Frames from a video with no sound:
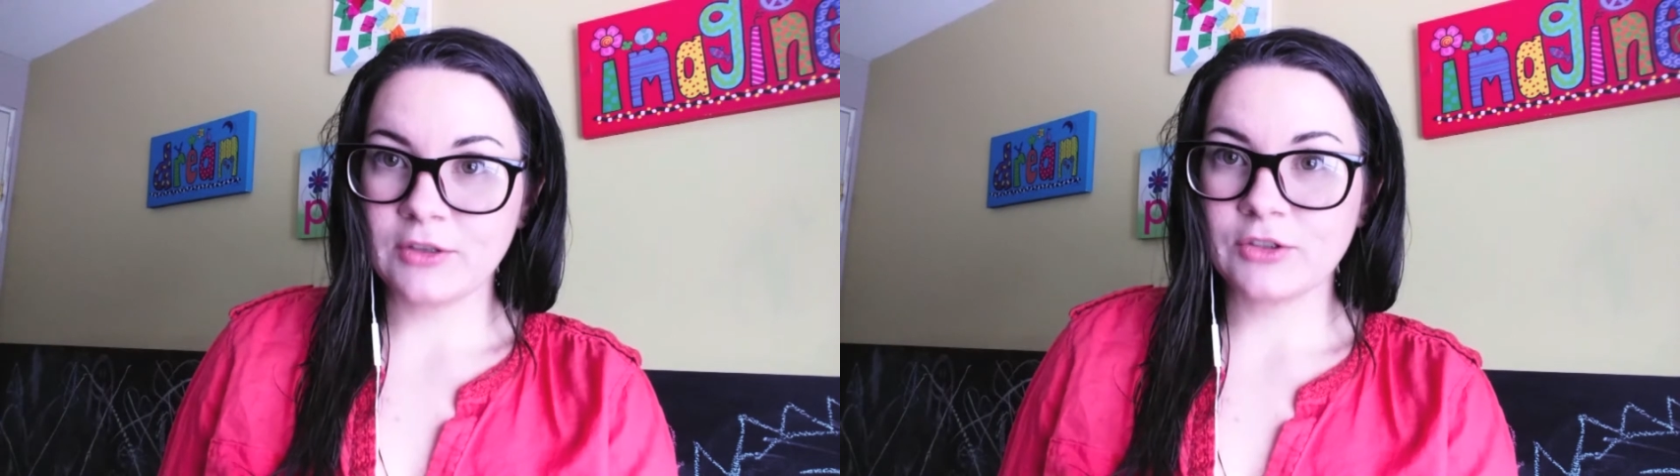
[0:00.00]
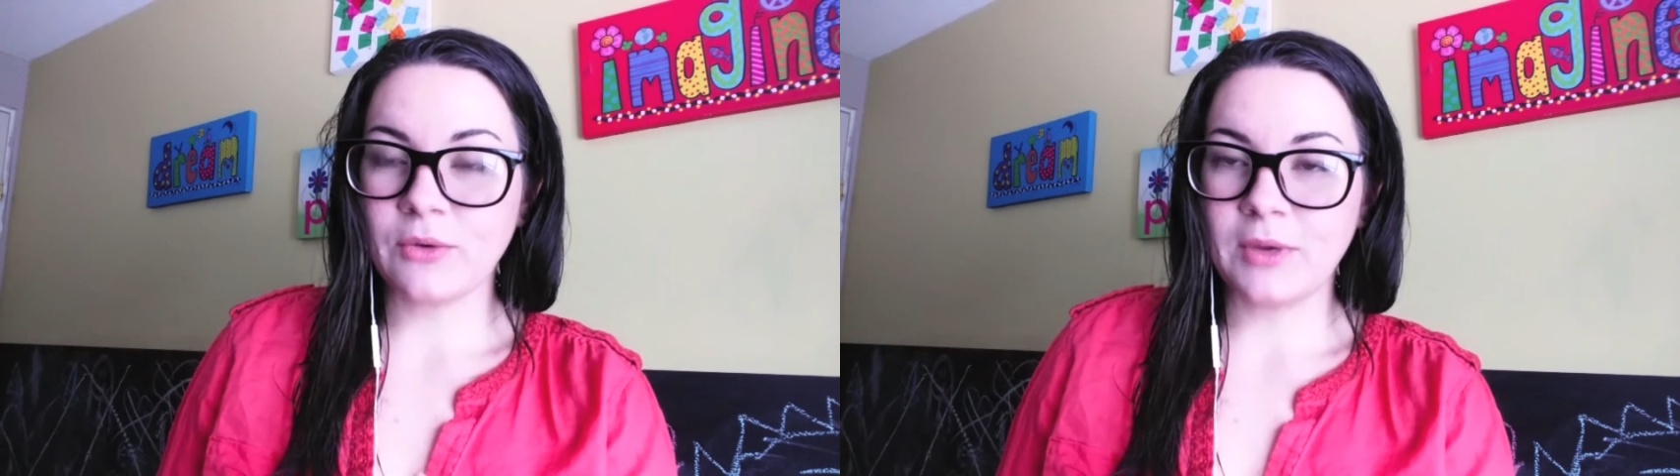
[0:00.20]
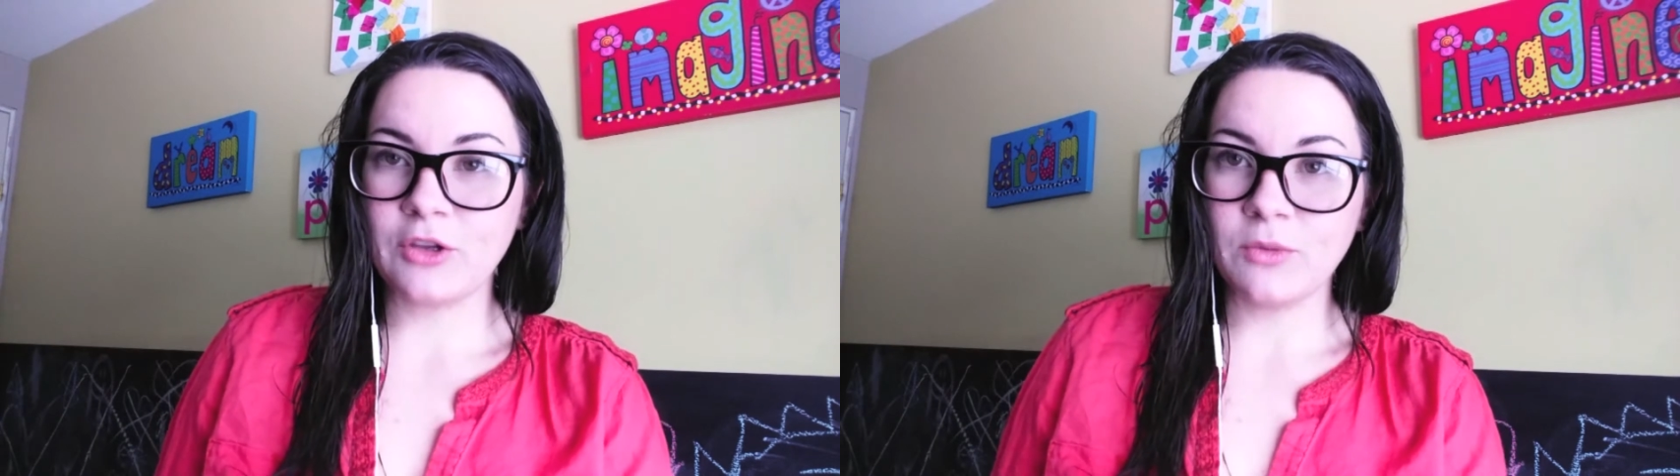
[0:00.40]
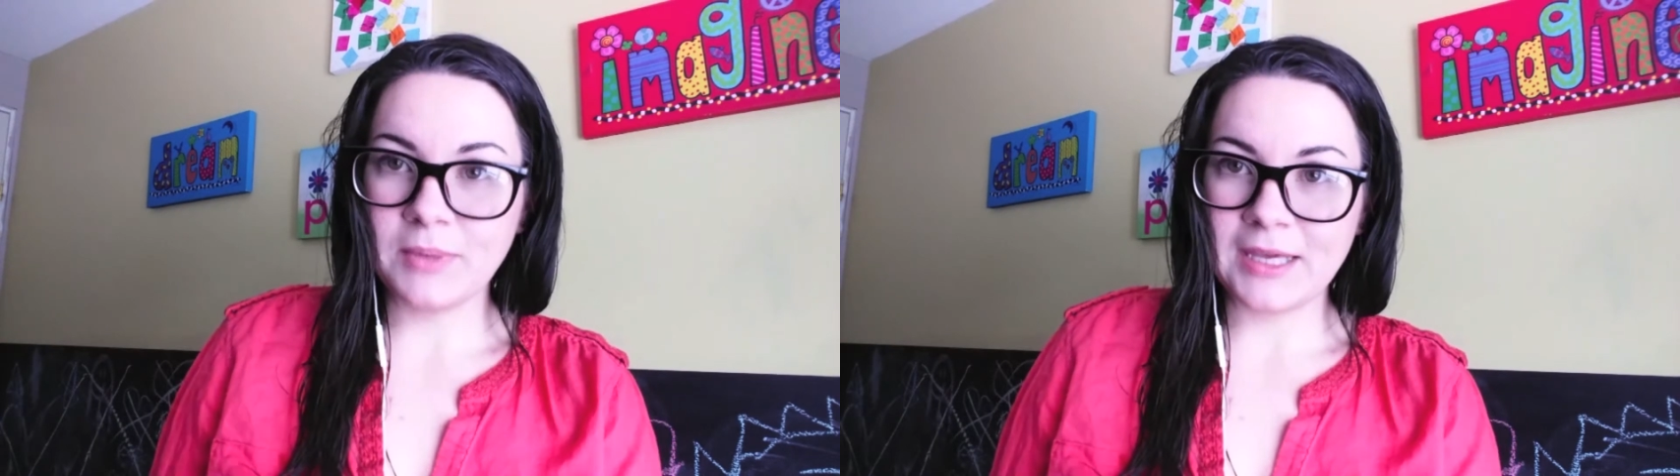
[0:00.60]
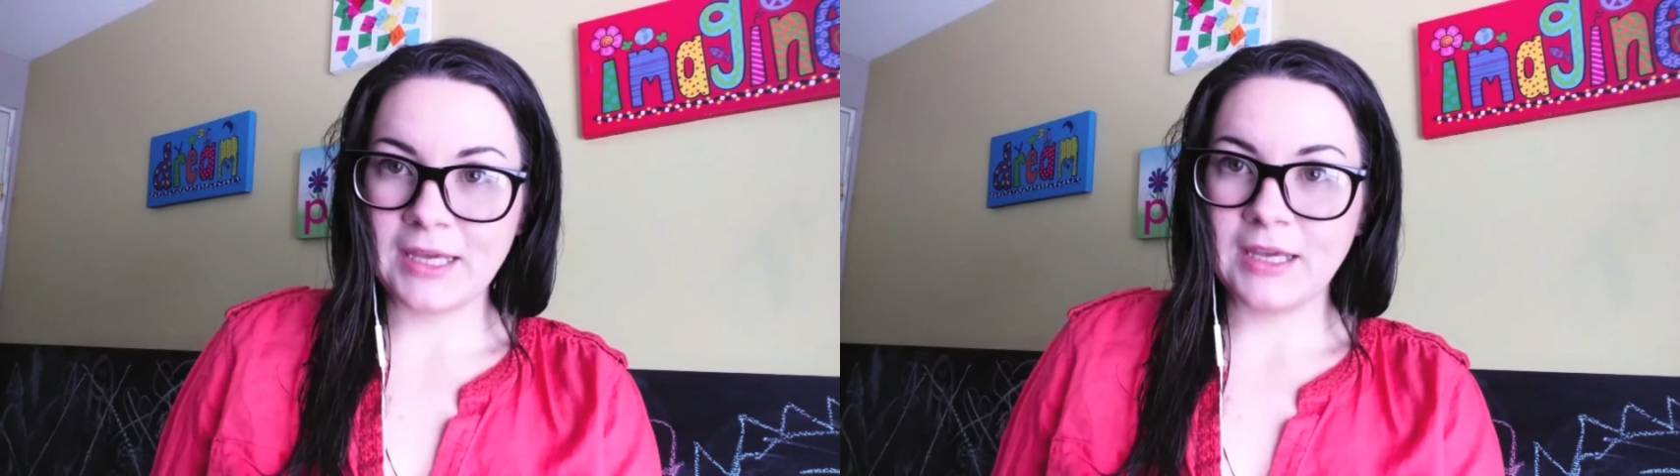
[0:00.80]
So when you
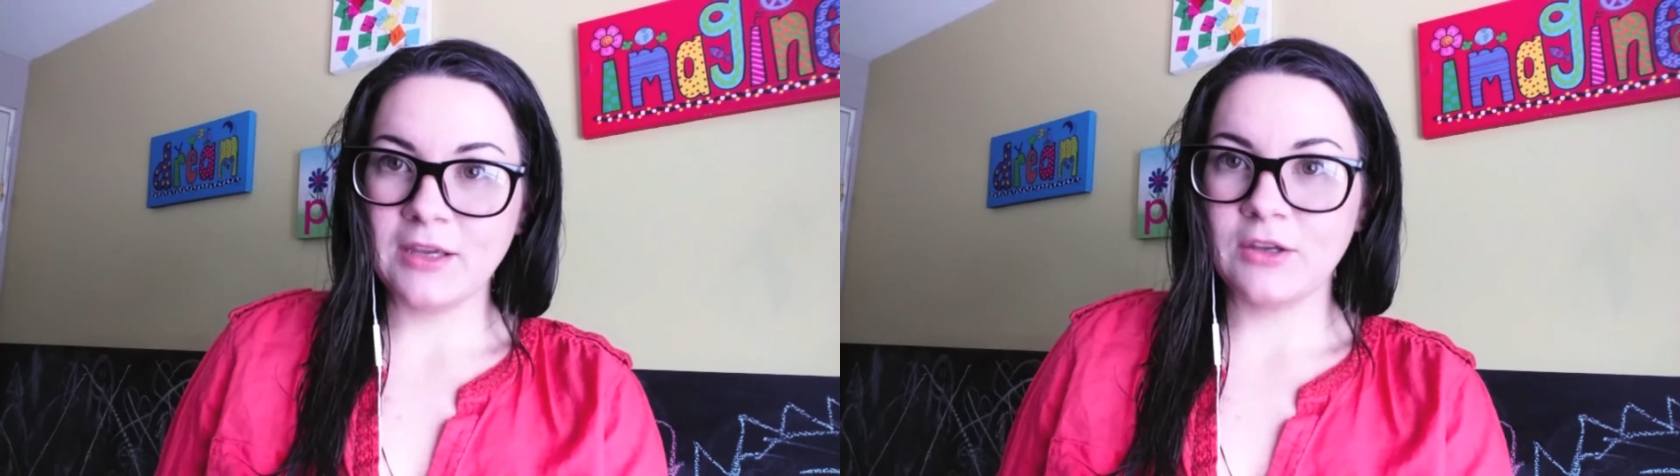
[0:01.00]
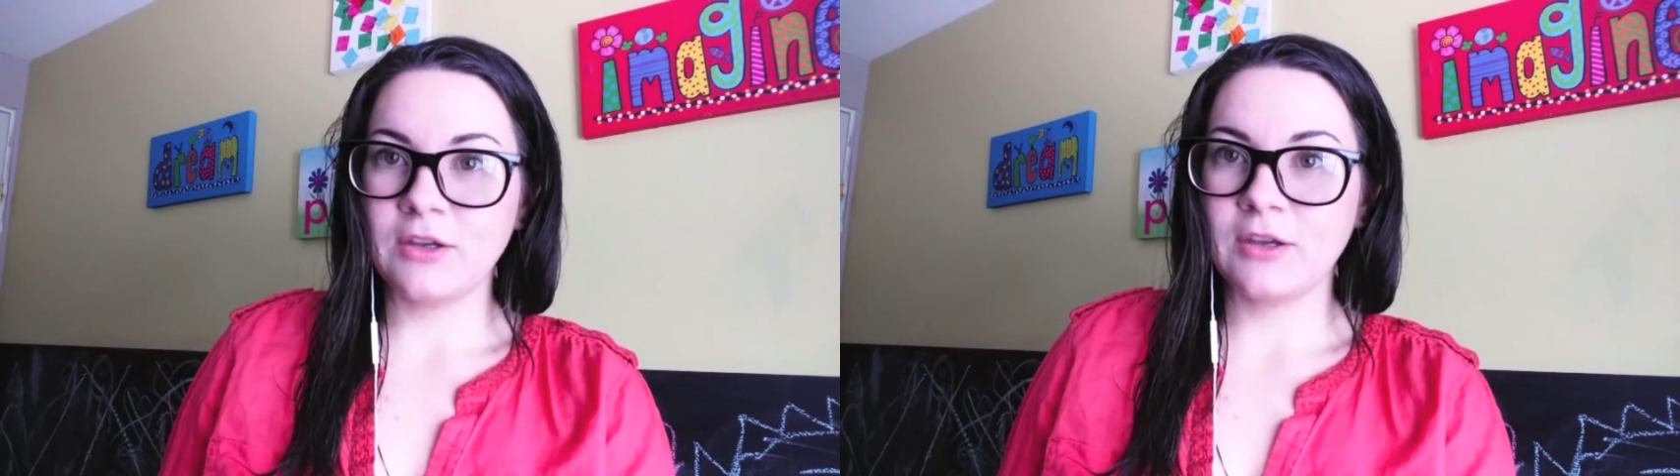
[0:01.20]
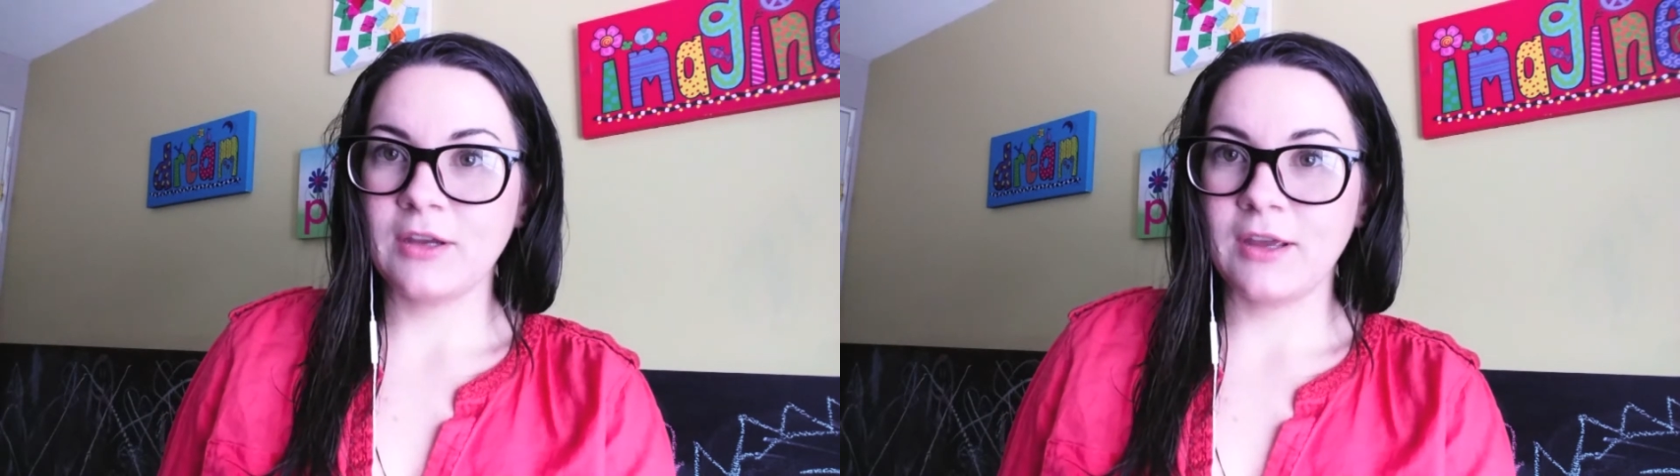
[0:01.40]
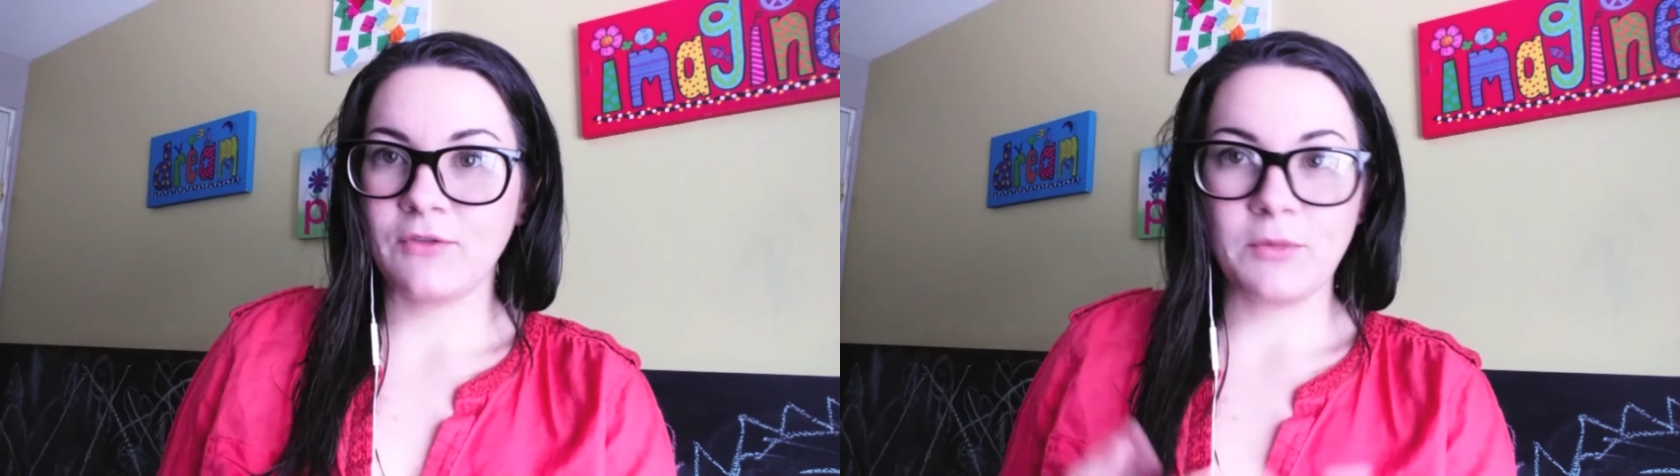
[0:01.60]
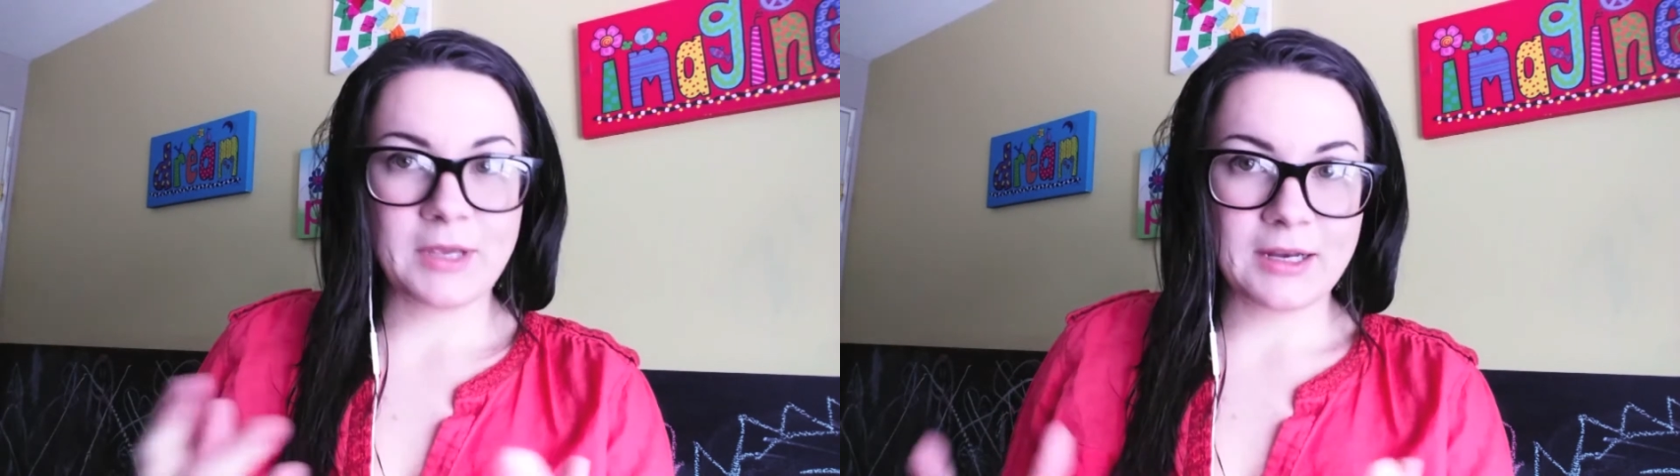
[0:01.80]
pee, if
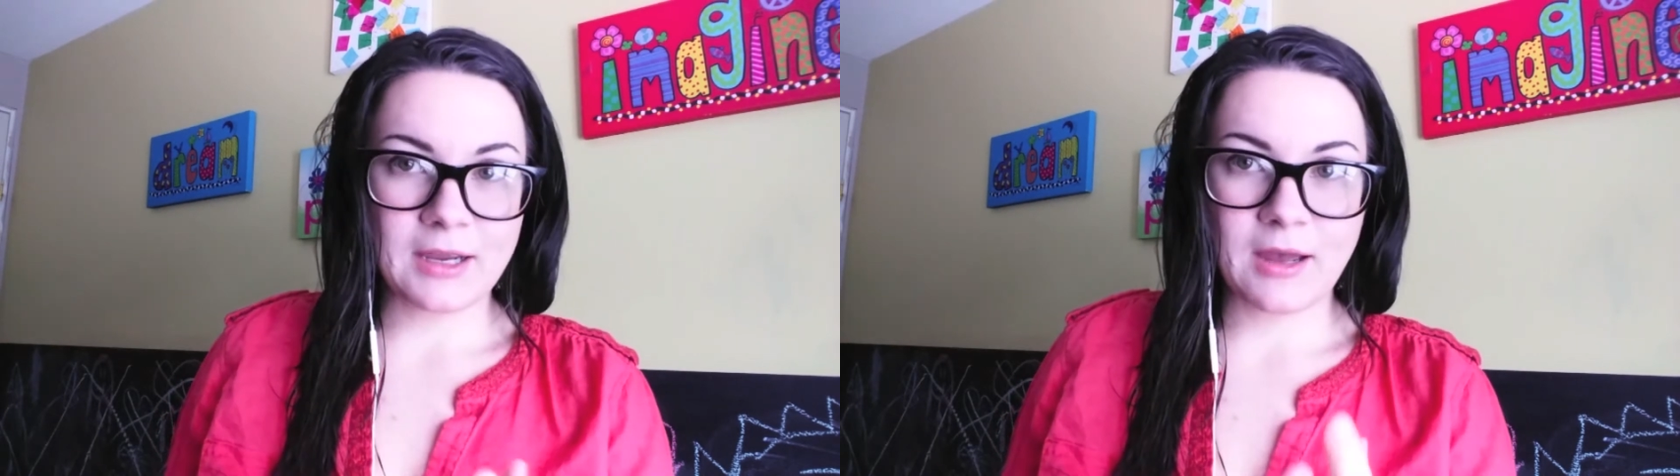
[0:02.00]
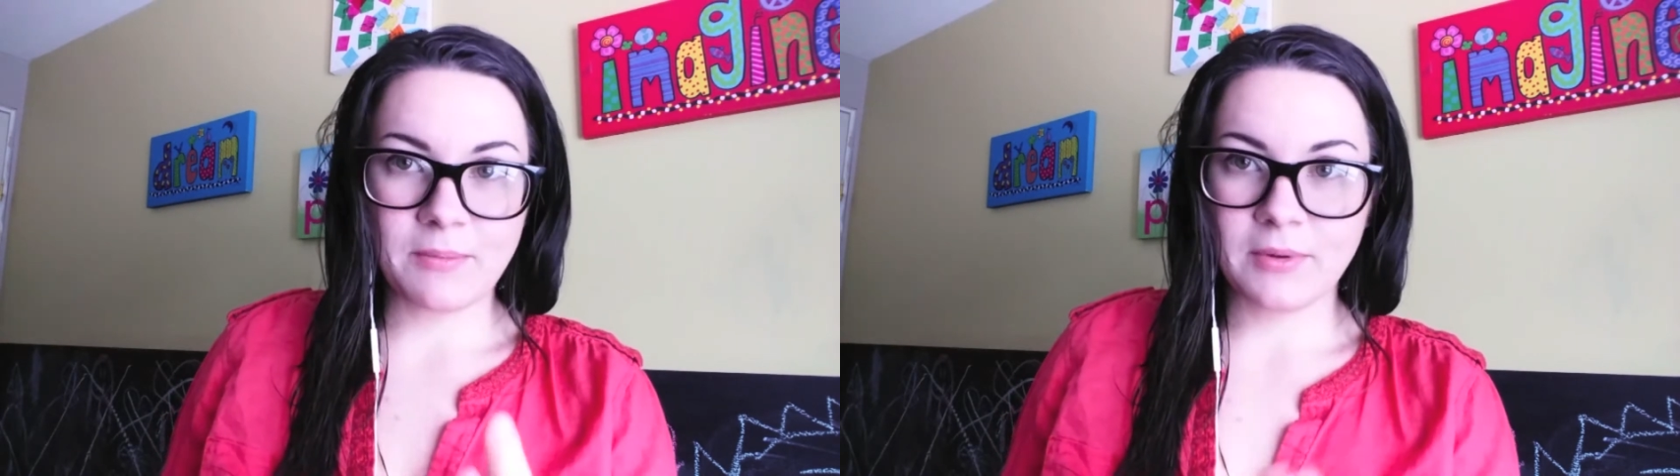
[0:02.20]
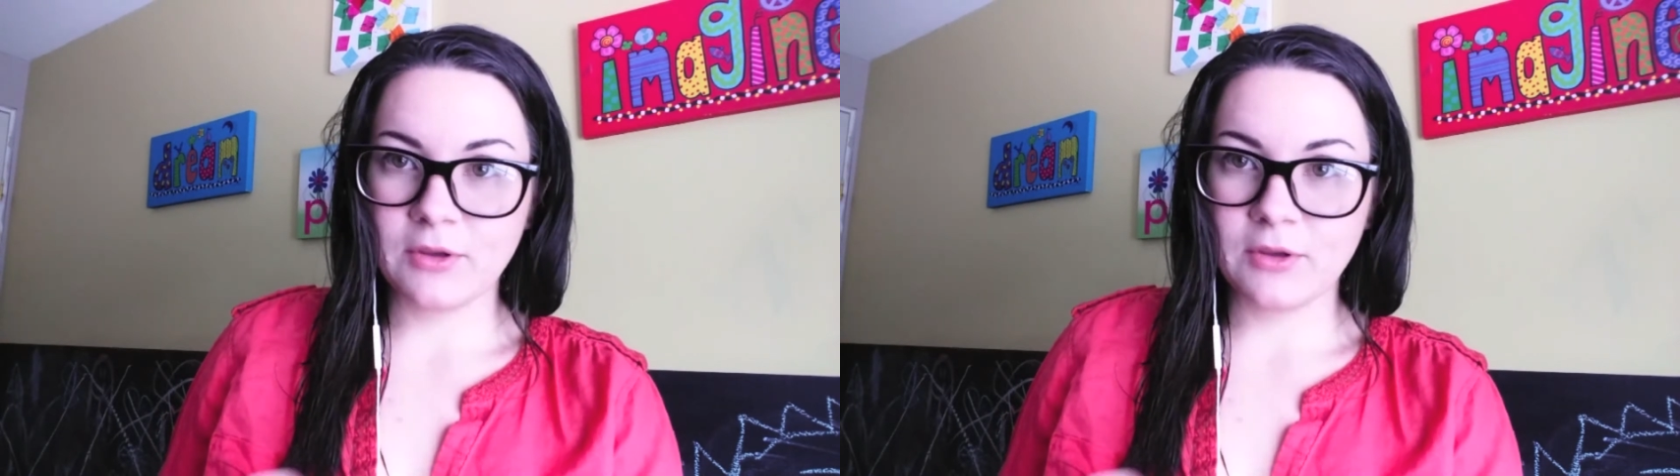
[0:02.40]
you pee in a cup,